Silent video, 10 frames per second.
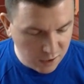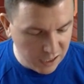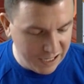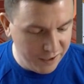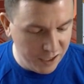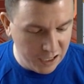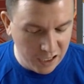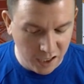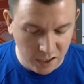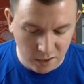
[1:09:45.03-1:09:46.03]
and
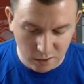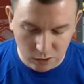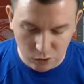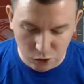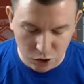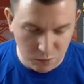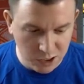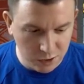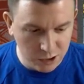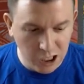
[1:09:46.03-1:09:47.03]
you should be
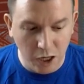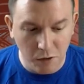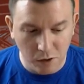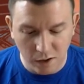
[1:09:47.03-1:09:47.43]
good to go.